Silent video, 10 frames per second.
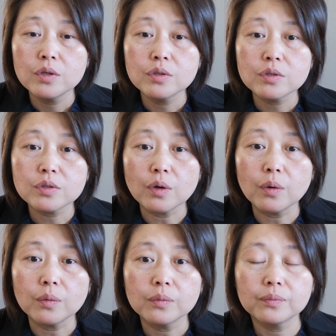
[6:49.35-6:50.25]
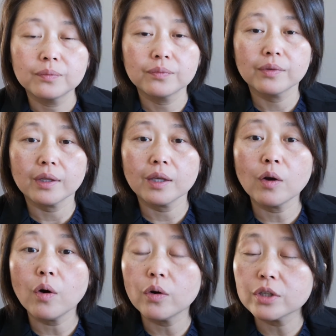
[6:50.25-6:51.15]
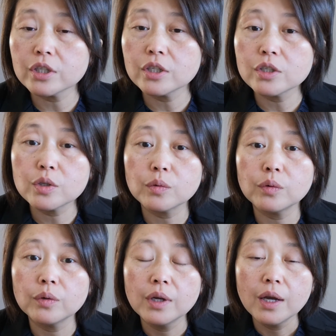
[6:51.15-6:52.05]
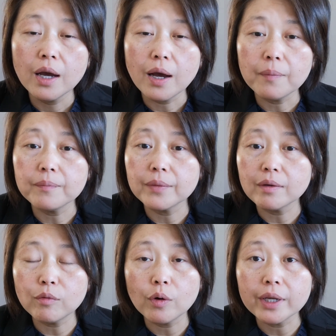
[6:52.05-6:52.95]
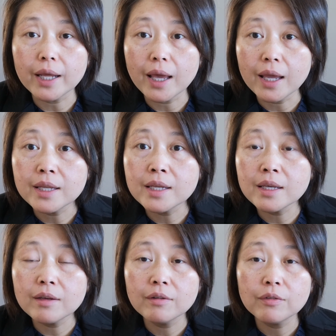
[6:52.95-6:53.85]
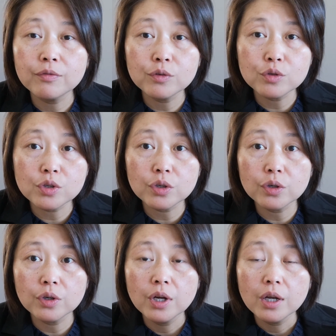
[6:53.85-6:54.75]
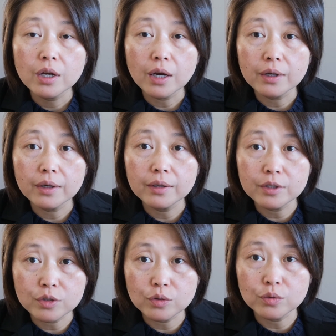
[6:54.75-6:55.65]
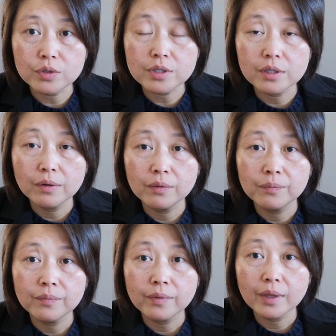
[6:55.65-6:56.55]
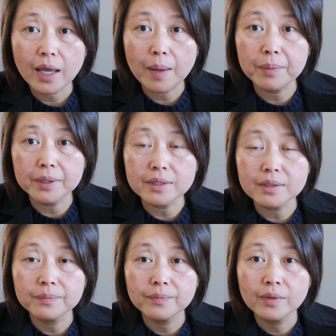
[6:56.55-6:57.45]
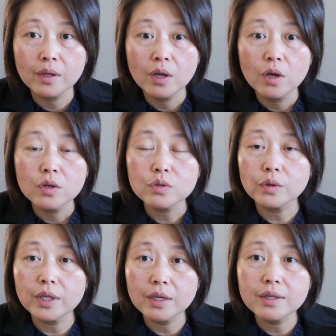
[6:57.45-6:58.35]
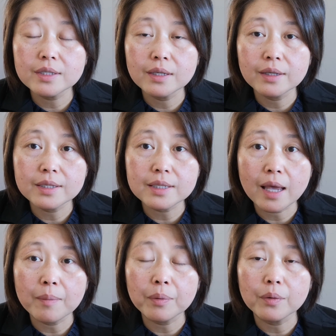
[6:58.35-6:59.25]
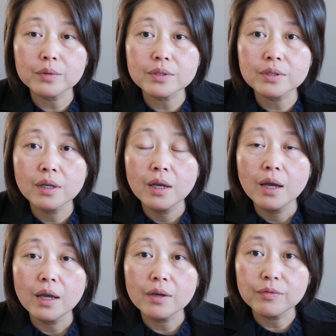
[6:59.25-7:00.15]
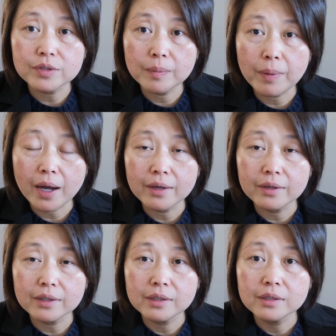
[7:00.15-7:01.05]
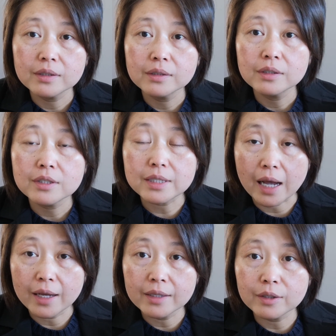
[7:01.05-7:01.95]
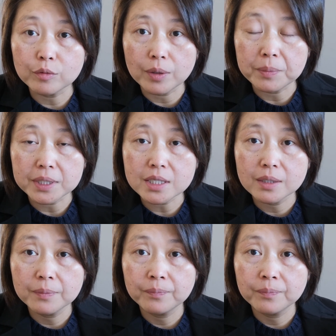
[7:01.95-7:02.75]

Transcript: So in order to avoid any future issues happen. So here is the examples. If the buyer signed agreement